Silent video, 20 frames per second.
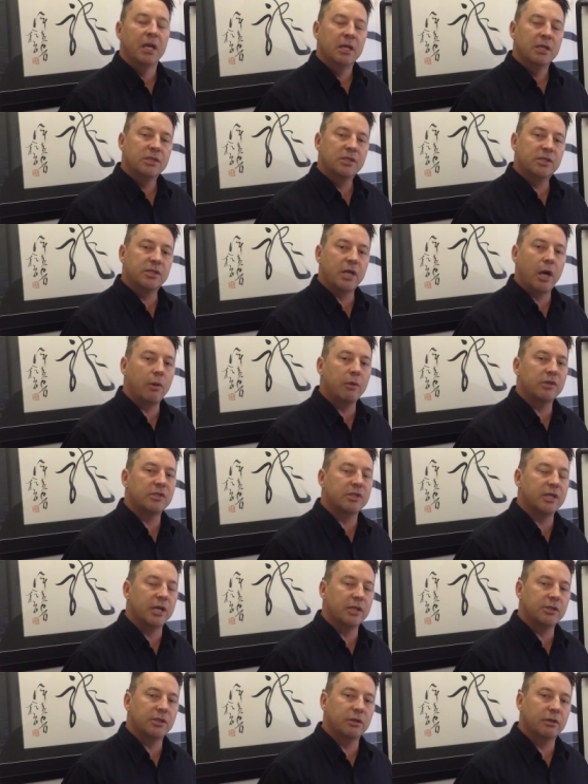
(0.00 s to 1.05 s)
So
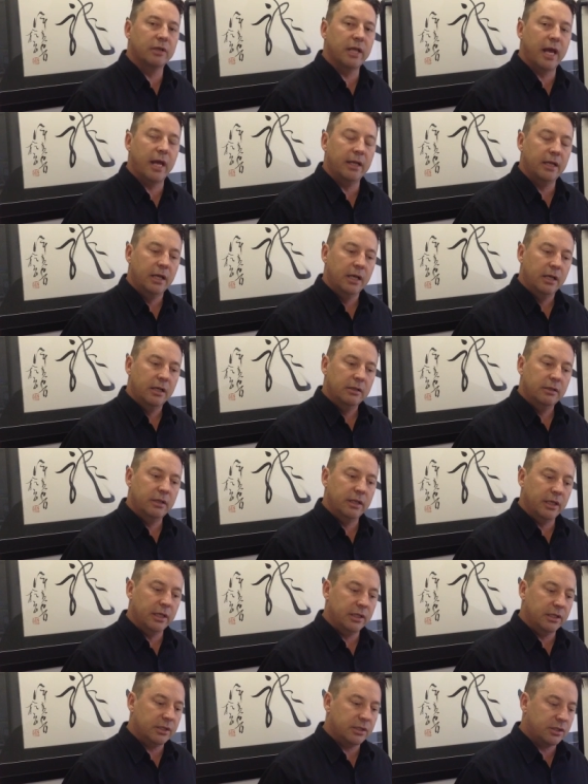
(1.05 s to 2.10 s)
essential that
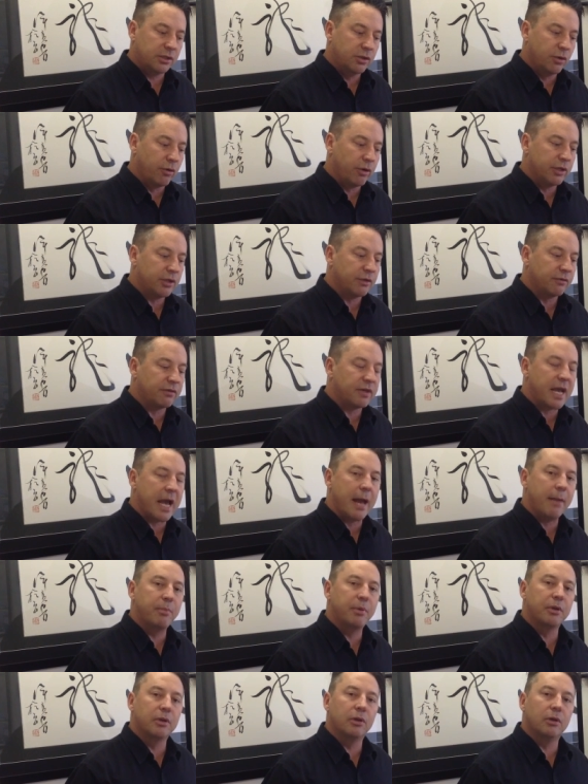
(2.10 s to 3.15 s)
the storage of
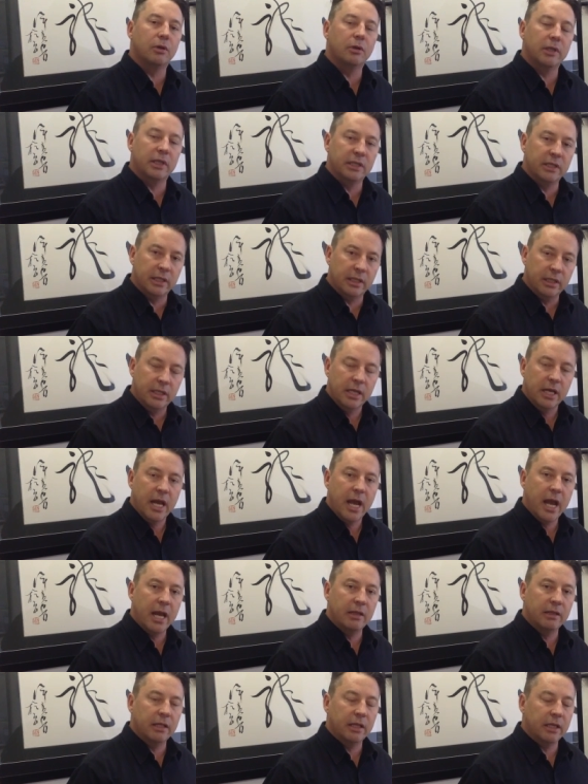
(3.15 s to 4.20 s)
capital and the
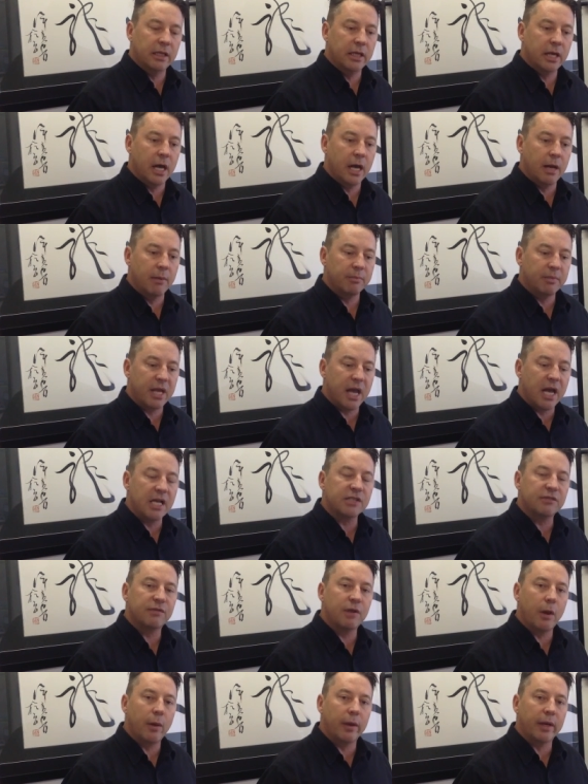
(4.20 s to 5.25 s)
cash
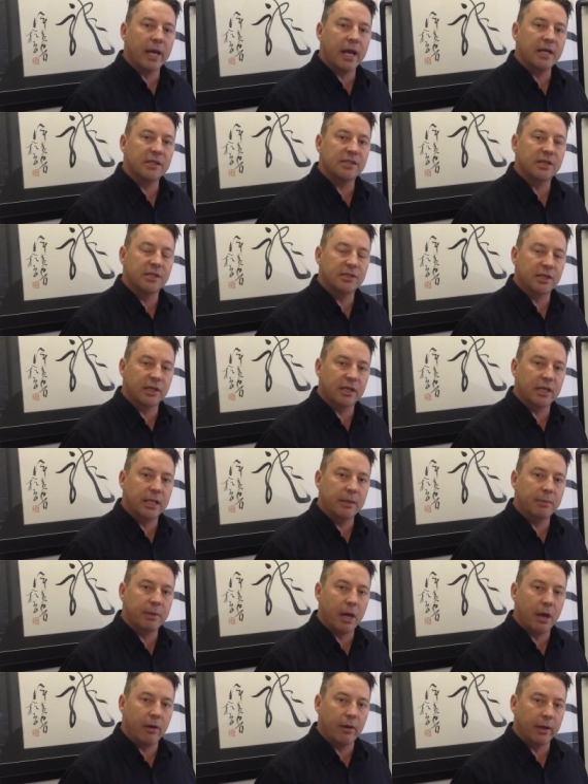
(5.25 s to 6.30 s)
flowing assets that keep
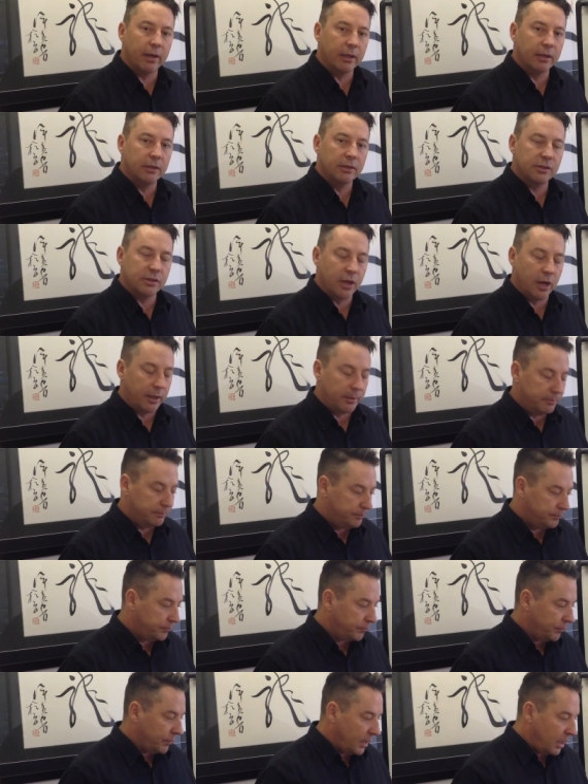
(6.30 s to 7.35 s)
going. So
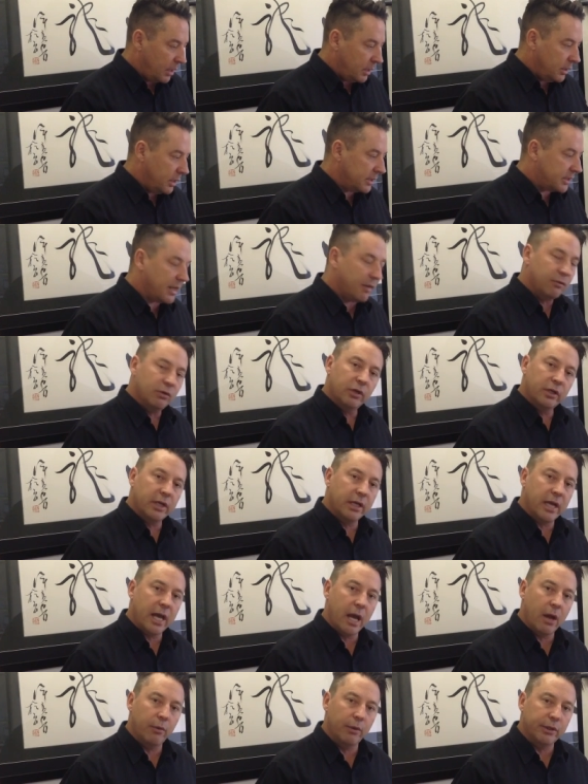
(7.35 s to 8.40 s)
let's have a look at
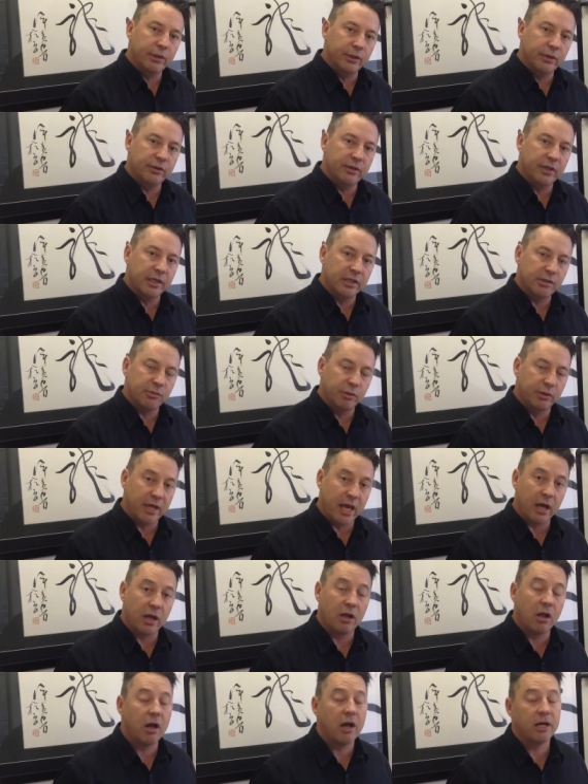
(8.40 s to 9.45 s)
how we do things with our
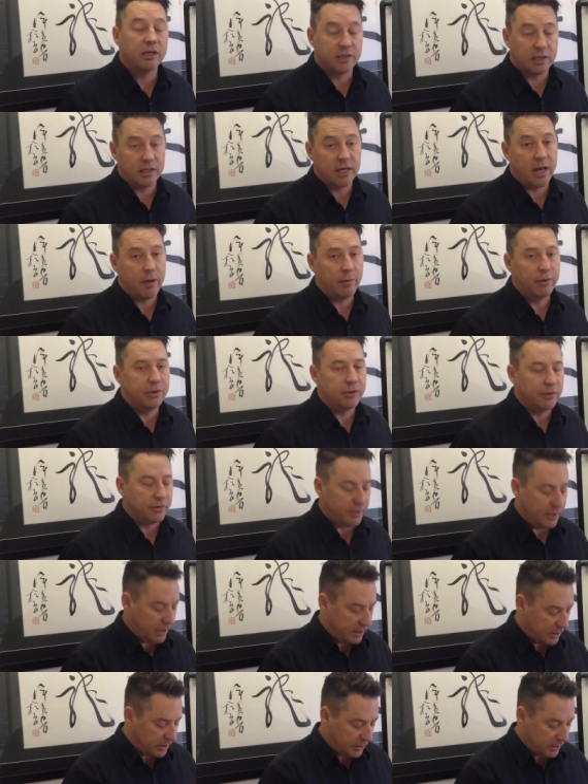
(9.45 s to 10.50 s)
clients and how we do
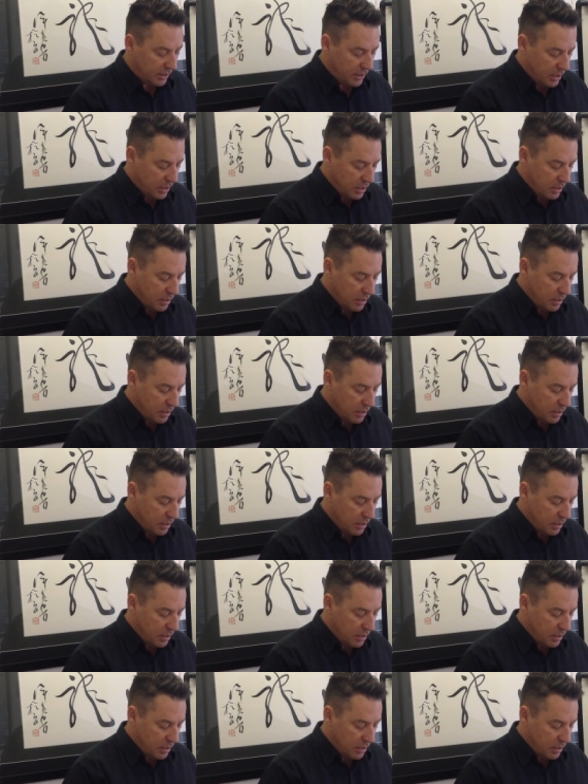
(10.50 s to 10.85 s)
things